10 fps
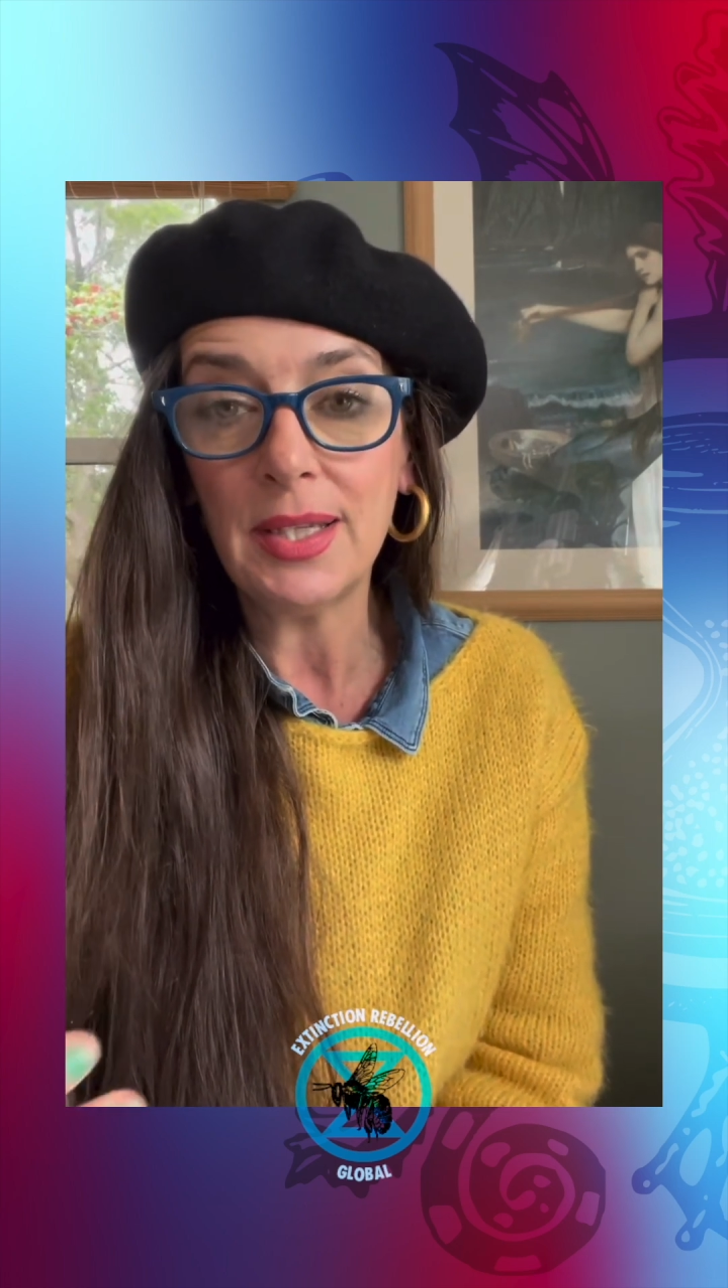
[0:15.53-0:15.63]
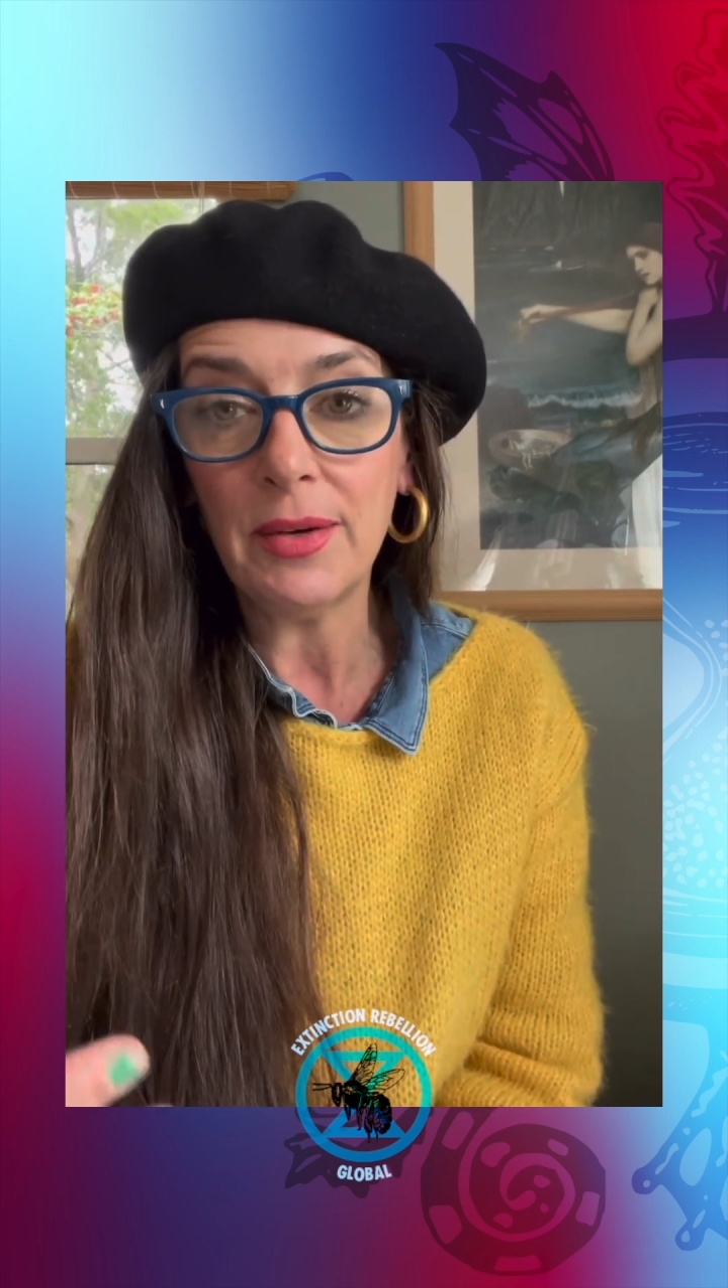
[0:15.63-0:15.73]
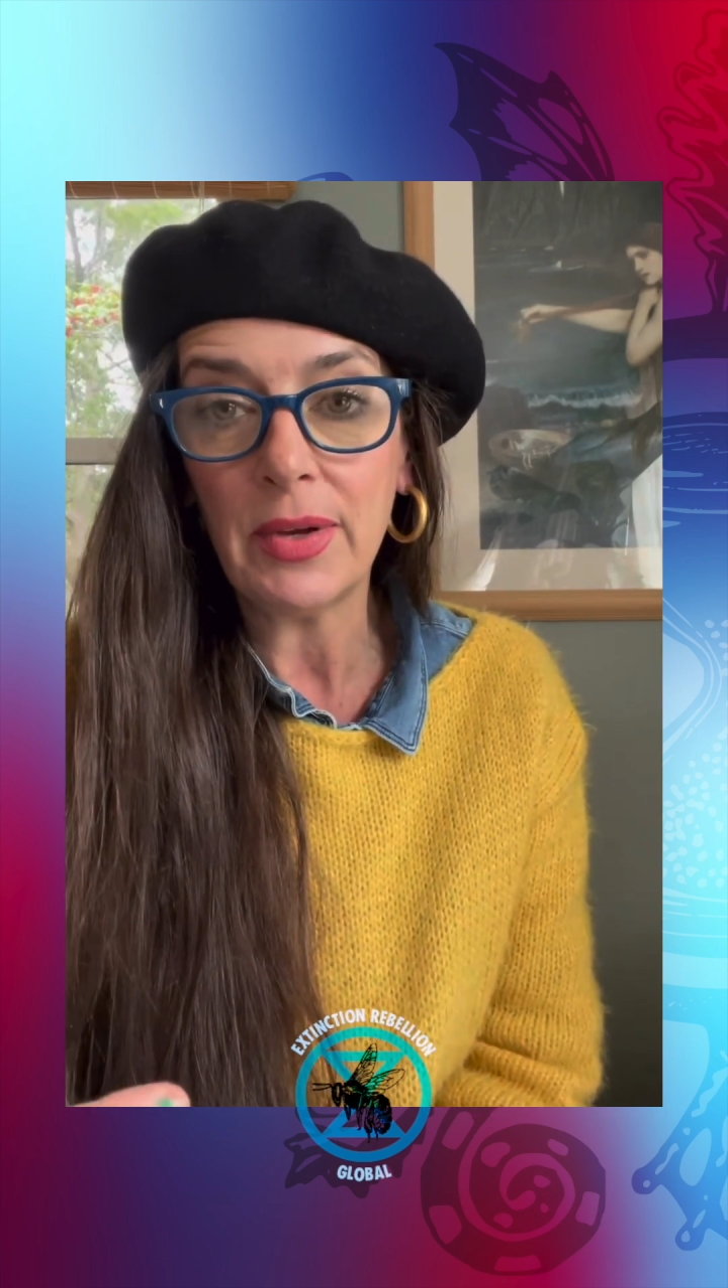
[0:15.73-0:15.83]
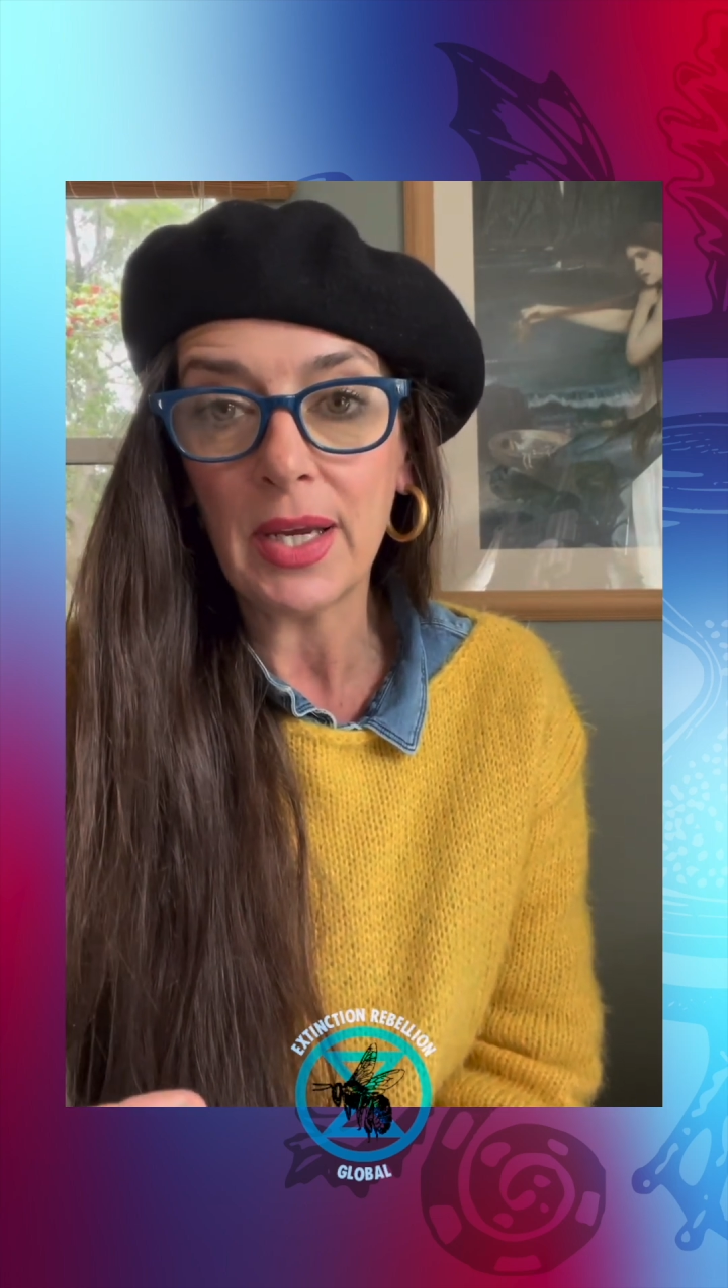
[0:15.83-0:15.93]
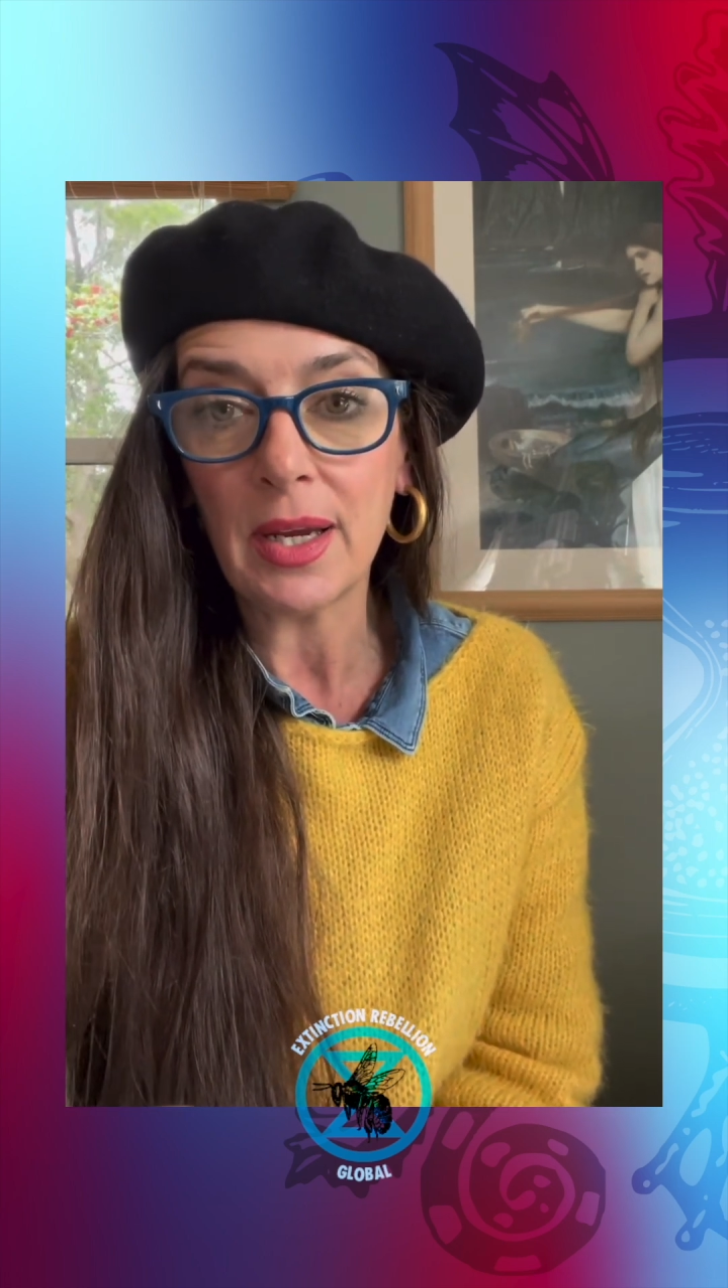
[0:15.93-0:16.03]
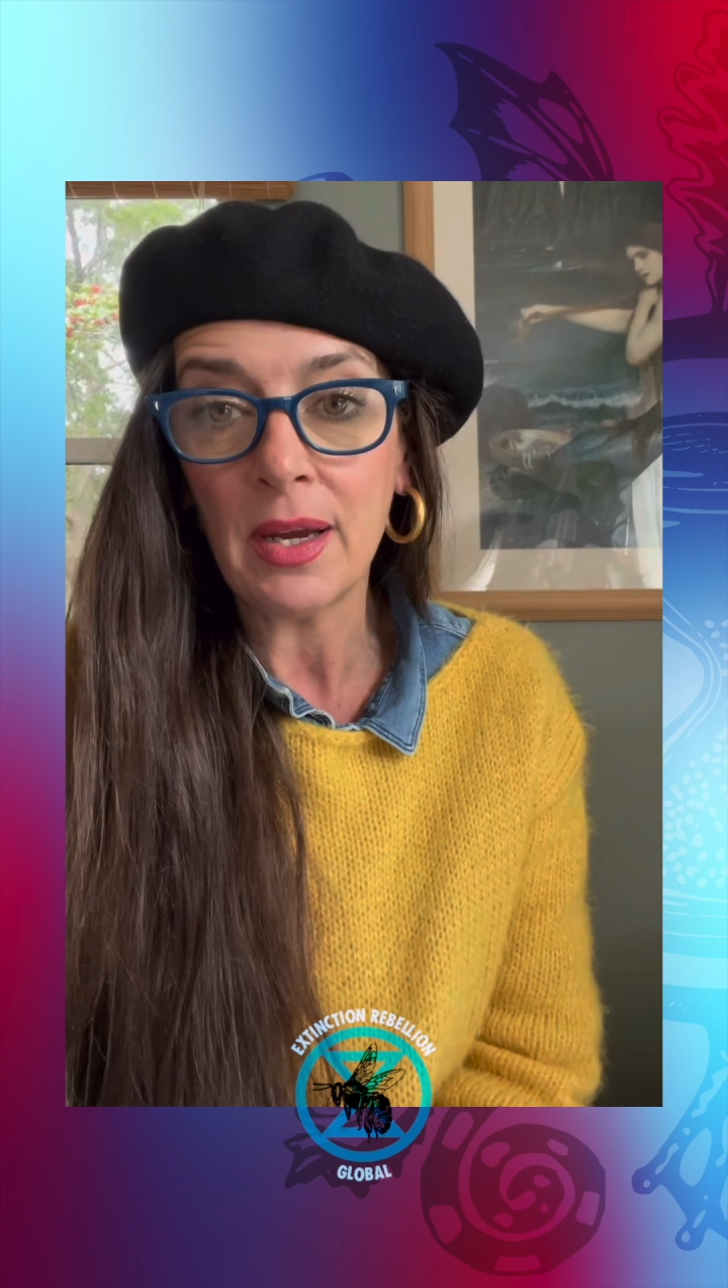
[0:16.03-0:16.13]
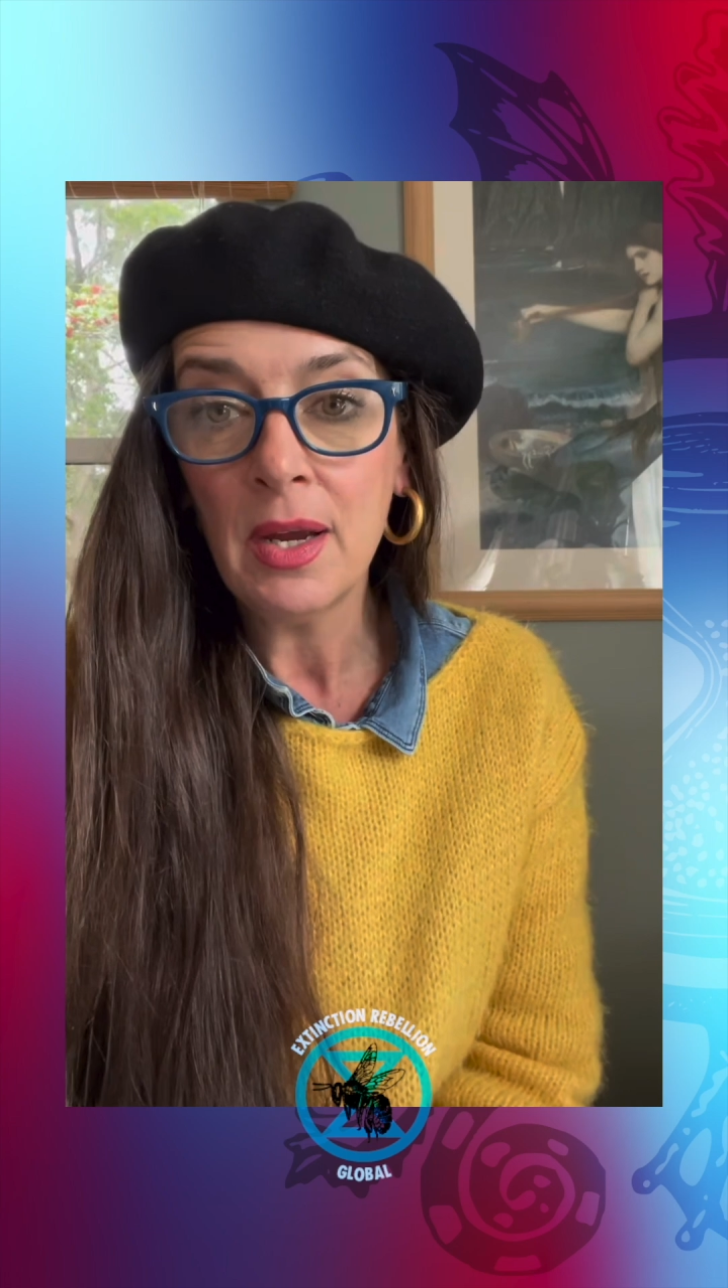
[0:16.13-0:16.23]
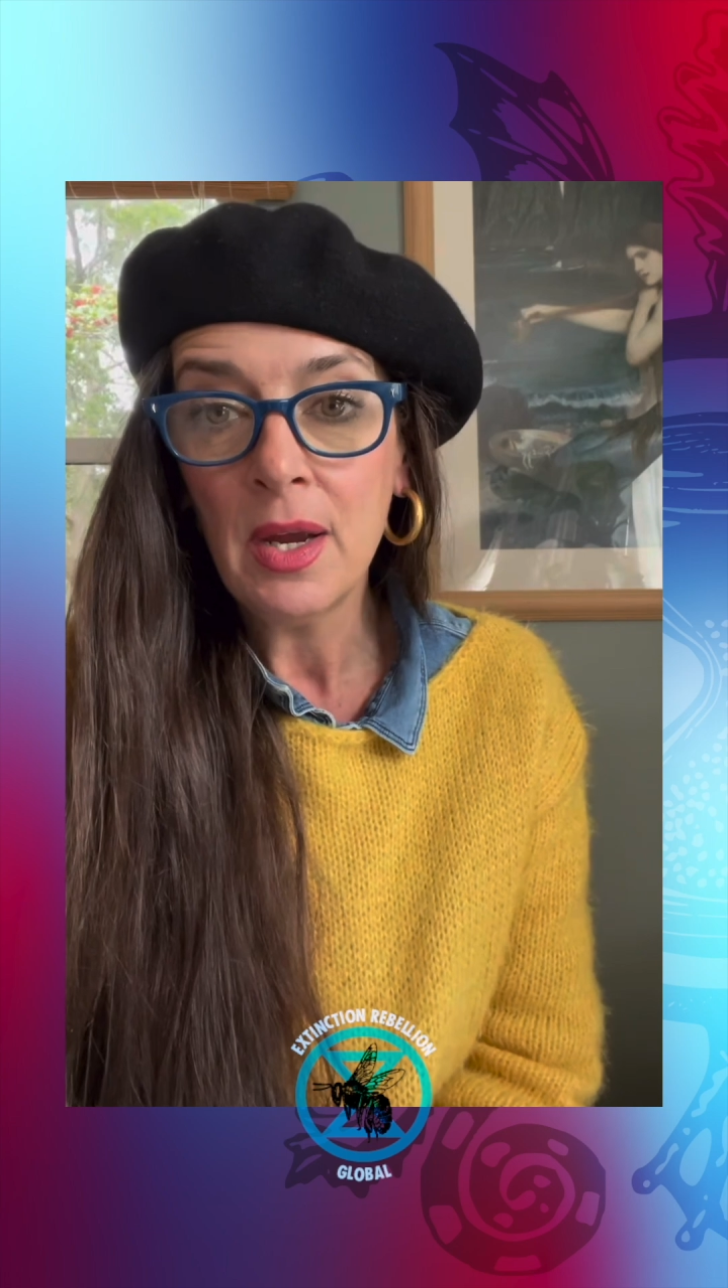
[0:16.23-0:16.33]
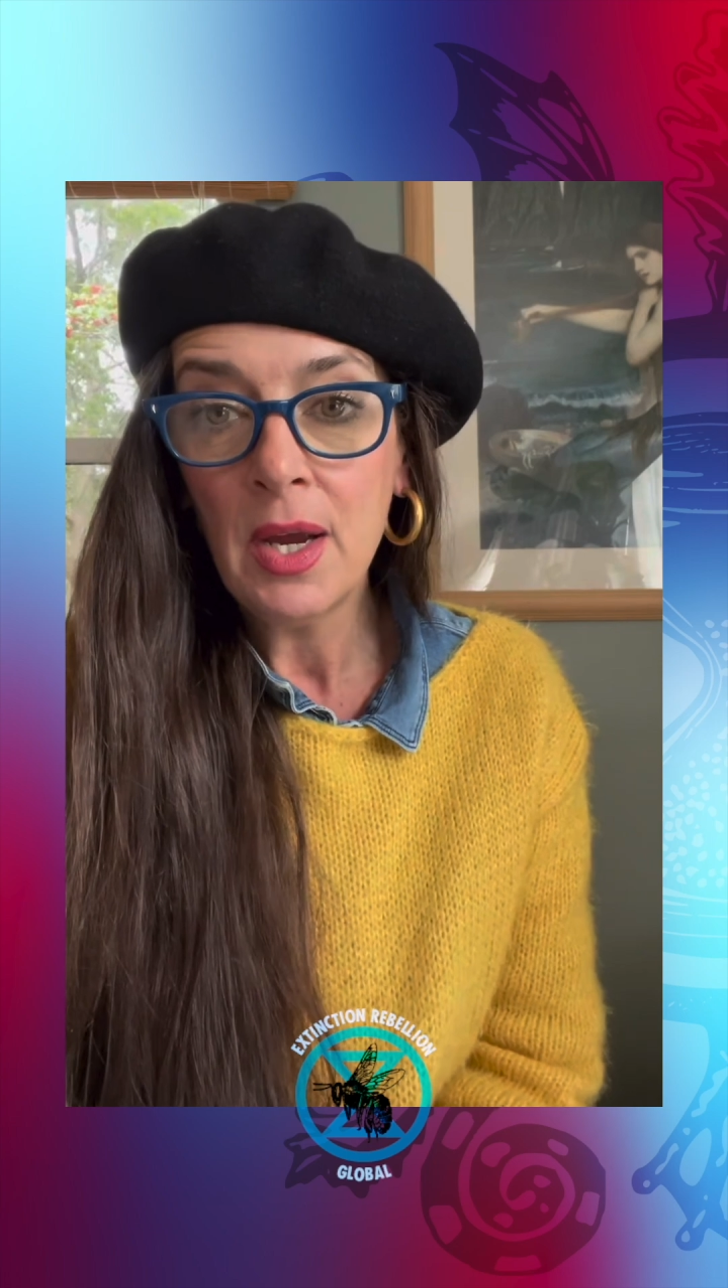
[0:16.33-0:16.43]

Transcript: giving